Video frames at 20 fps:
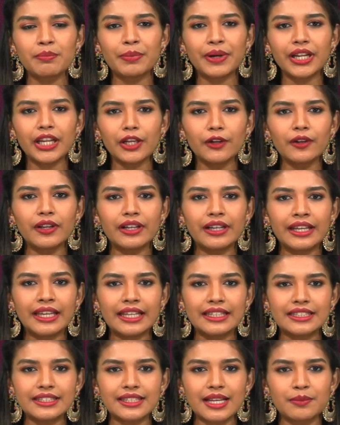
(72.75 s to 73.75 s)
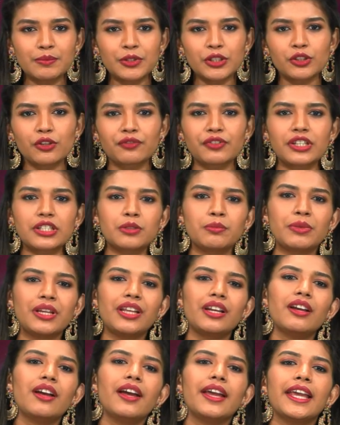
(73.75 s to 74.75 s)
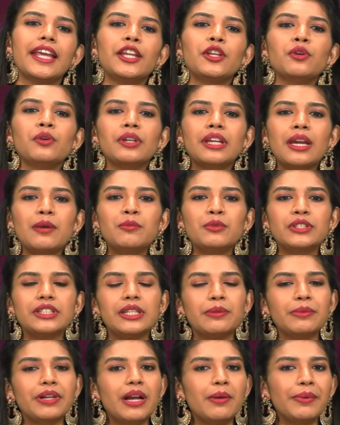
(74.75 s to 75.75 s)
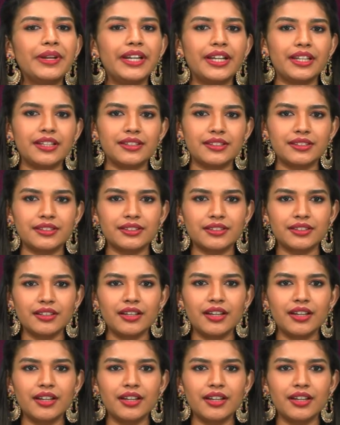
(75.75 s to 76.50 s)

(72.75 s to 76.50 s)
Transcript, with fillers: particularly in the subject of Kashmir in UK Muslim communities.